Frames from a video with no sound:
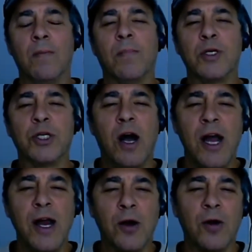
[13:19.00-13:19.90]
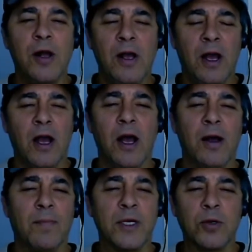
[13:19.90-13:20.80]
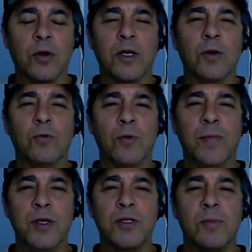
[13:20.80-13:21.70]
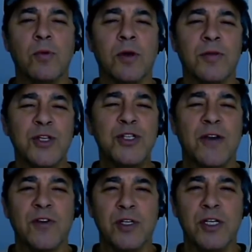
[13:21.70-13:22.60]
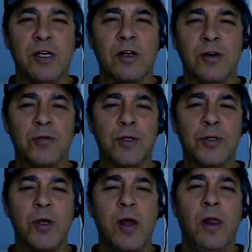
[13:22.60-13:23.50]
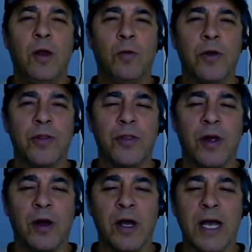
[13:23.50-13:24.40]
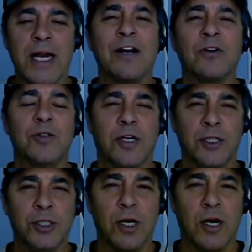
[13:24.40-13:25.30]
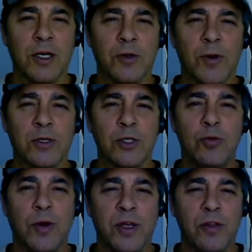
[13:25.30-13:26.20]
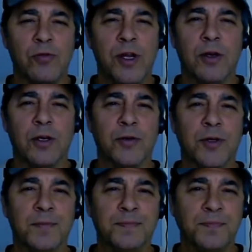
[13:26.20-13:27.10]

much higher, my target would be somewhere in the 1700s with an outside shot at around 2300.